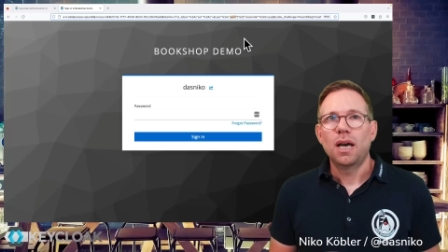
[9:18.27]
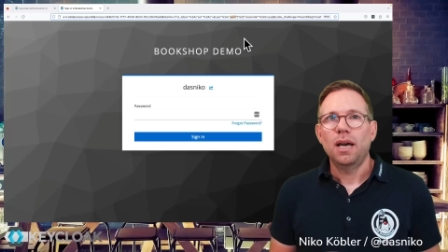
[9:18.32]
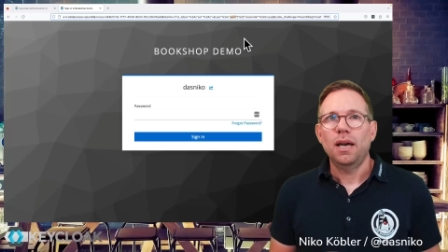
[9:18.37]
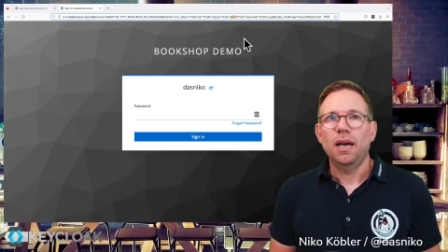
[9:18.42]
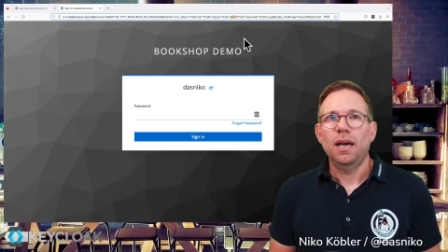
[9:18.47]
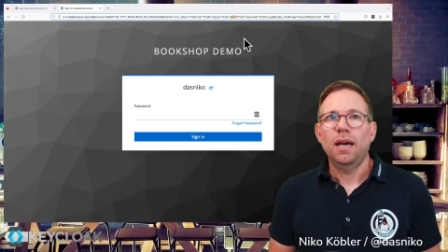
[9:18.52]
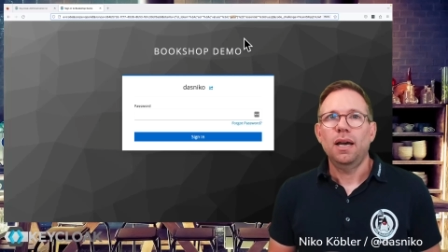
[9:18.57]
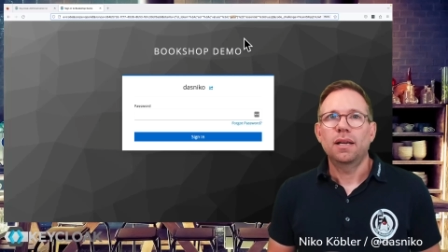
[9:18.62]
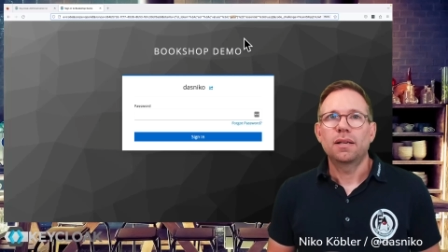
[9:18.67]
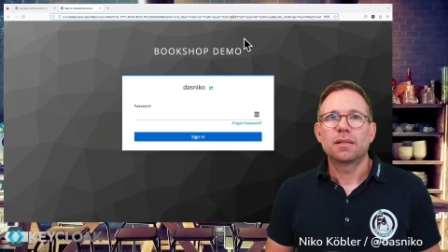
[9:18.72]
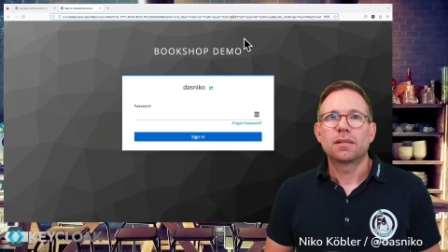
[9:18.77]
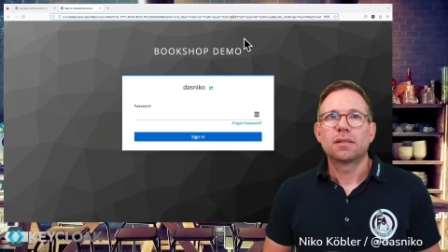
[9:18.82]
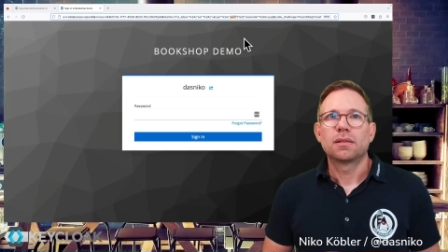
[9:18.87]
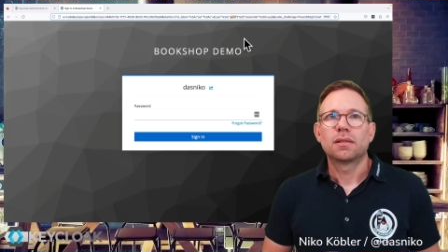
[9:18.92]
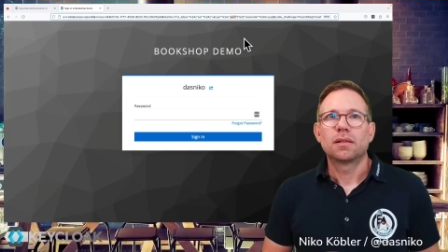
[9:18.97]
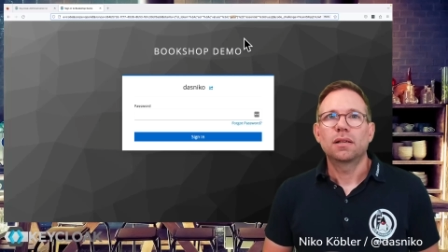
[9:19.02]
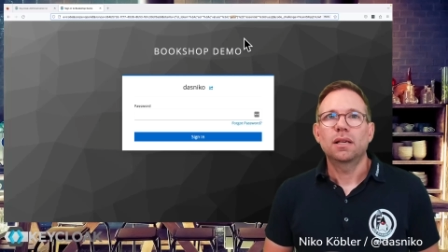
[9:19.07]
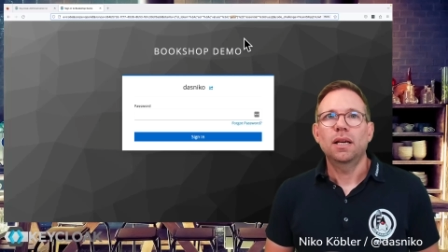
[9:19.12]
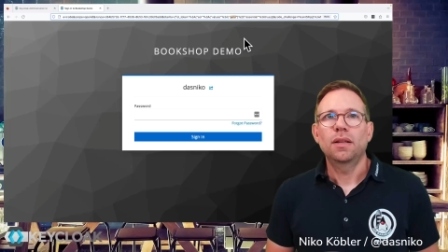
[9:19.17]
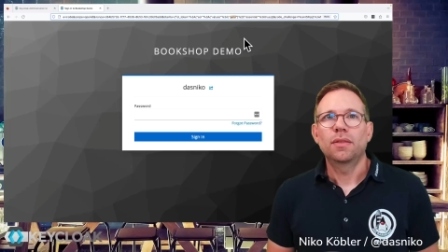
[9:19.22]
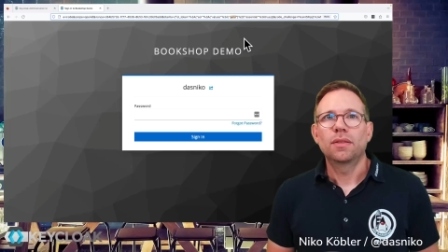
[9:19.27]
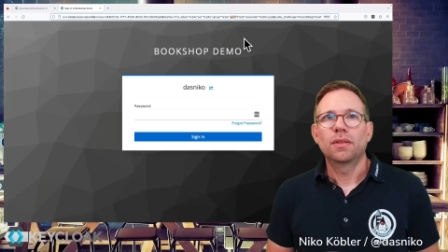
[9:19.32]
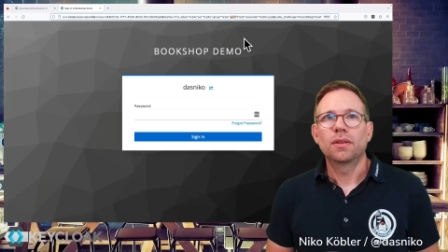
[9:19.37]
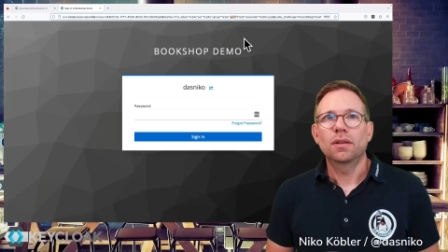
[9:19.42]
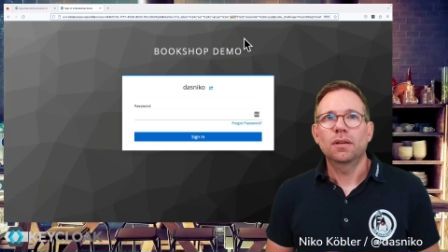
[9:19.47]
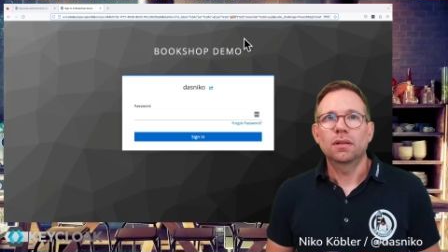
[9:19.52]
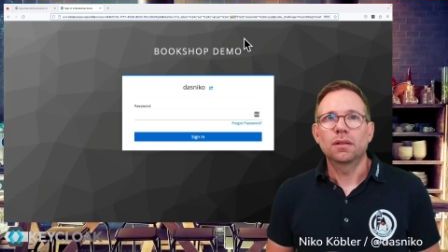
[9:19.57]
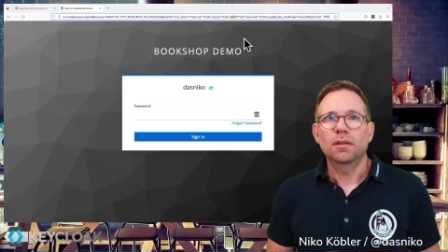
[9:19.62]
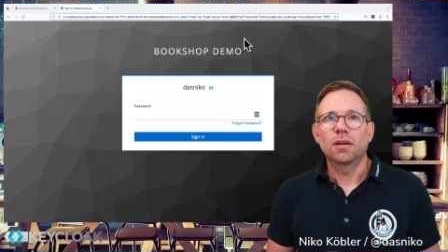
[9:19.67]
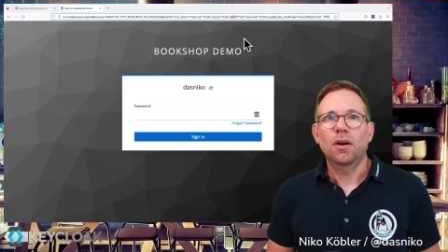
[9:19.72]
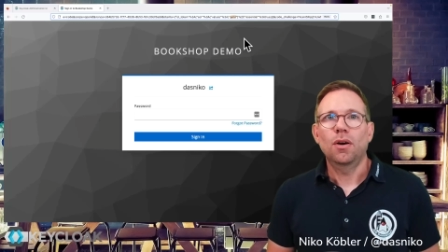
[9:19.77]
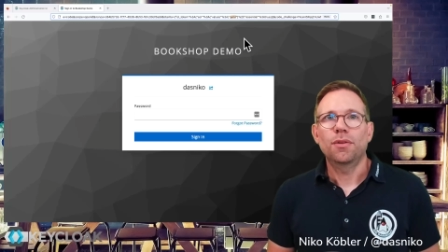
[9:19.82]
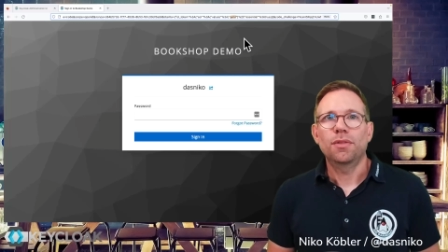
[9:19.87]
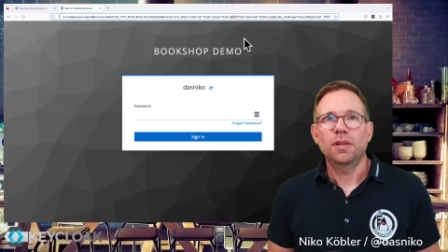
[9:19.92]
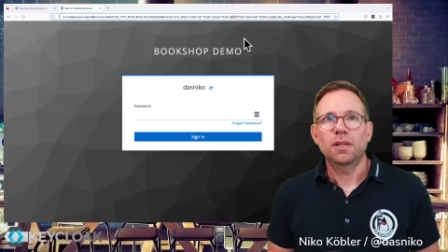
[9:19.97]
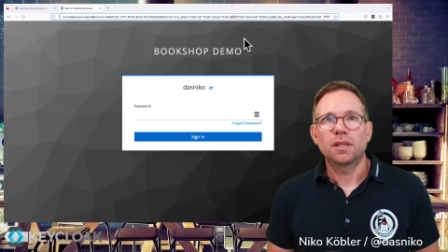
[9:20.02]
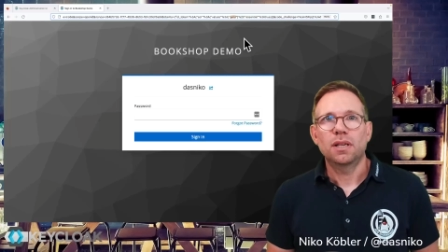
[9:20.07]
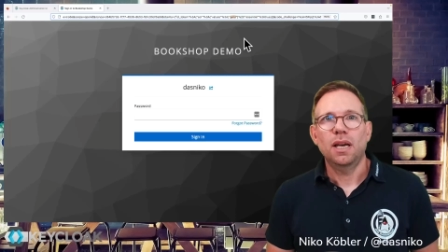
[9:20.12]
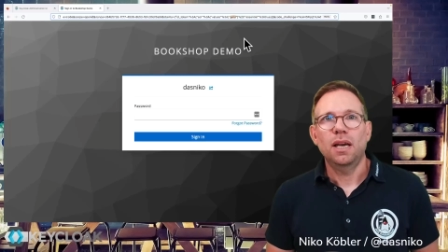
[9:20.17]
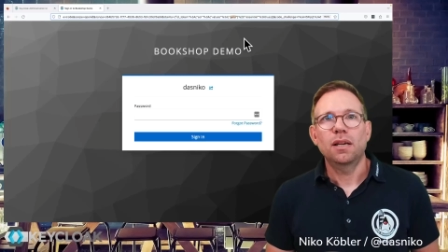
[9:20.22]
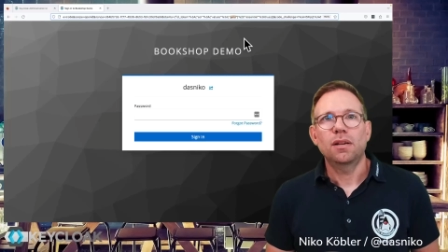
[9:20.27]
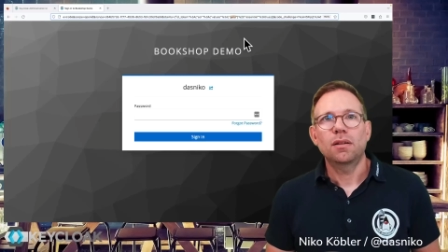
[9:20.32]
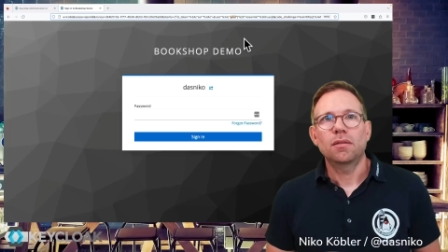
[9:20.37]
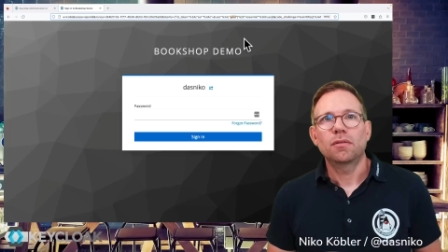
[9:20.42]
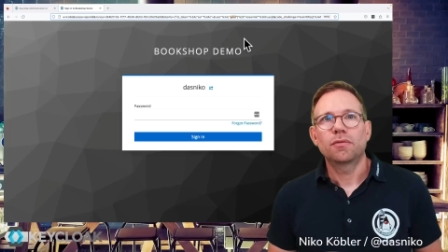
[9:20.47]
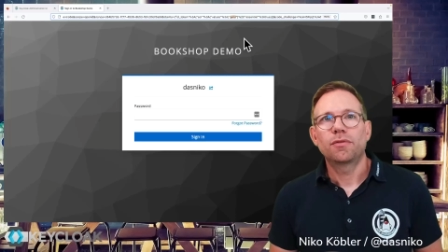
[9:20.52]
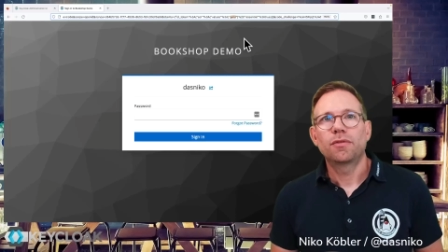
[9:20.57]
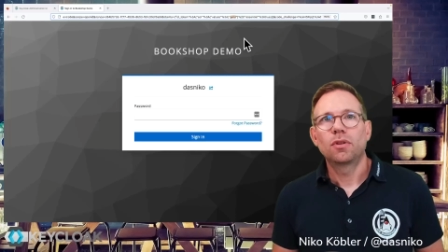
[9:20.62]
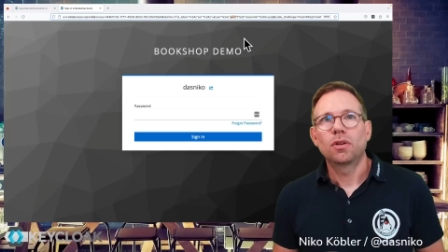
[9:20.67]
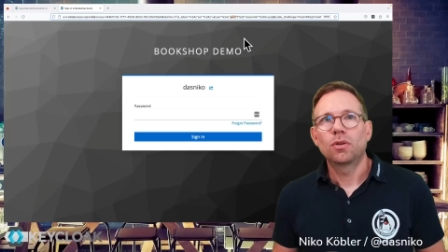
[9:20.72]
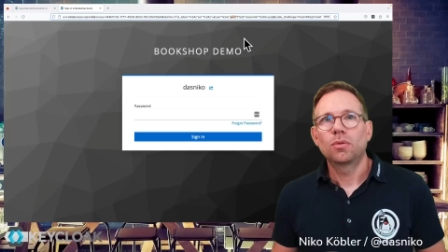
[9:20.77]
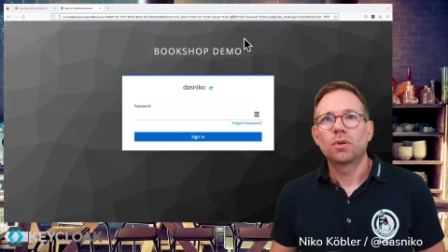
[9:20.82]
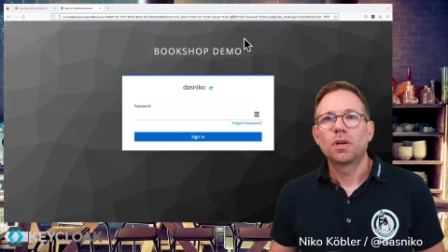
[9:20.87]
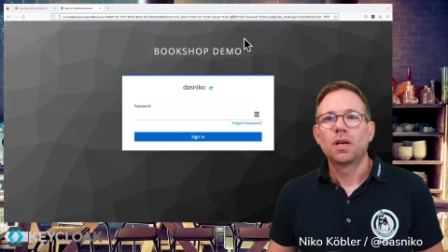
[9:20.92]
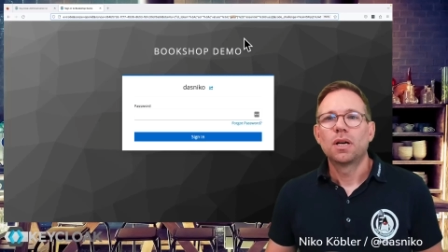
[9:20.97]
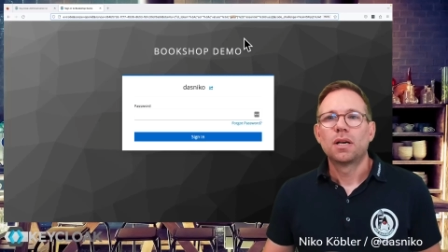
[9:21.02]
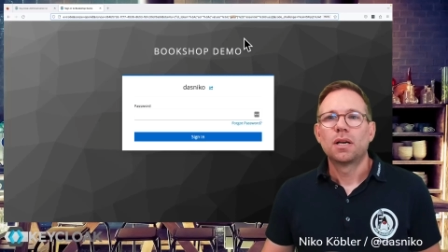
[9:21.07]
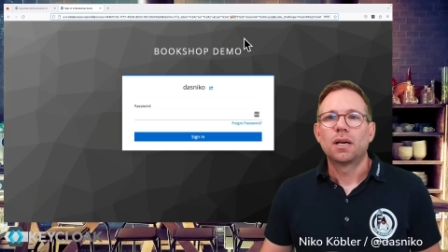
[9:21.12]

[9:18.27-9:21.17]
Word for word: And in the authenticating flow,